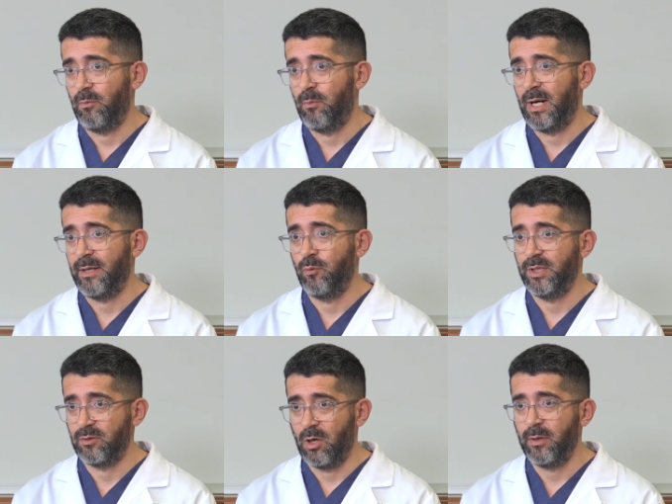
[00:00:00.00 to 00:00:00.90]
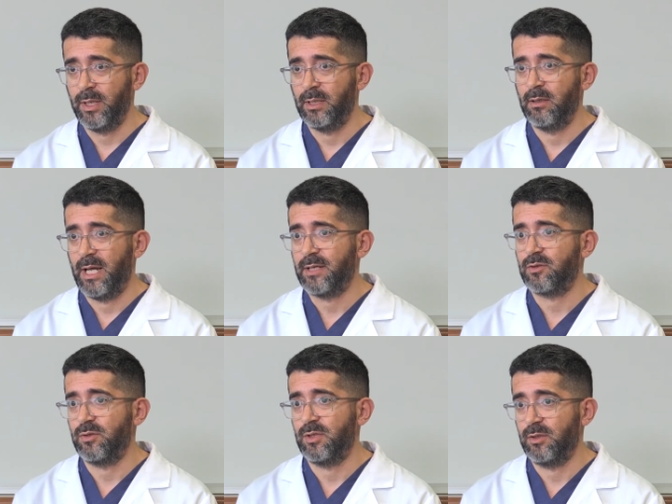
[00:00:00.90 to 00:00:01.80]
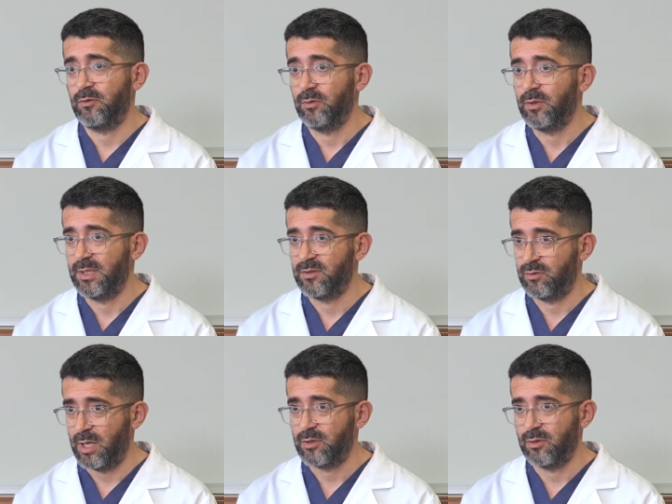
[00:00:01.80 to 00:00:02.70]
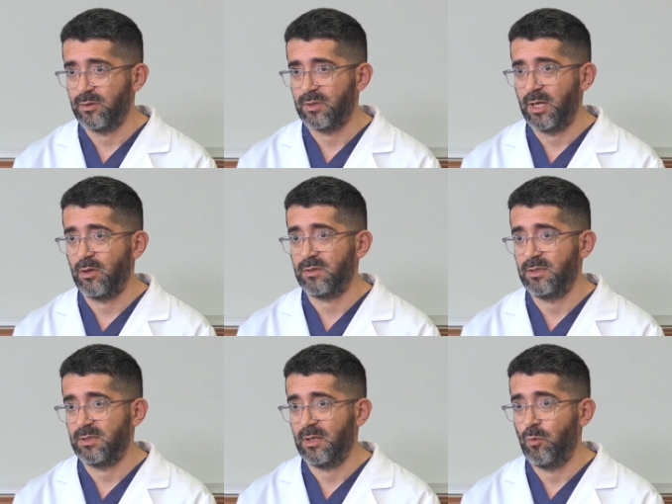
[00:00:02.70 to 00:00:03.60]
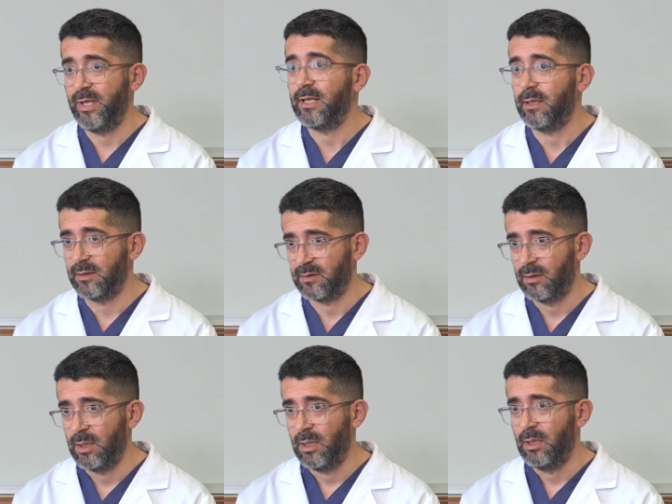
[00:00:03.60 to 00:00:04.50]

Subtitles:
by withdrawing estrogen to these structures, it causes a weakness,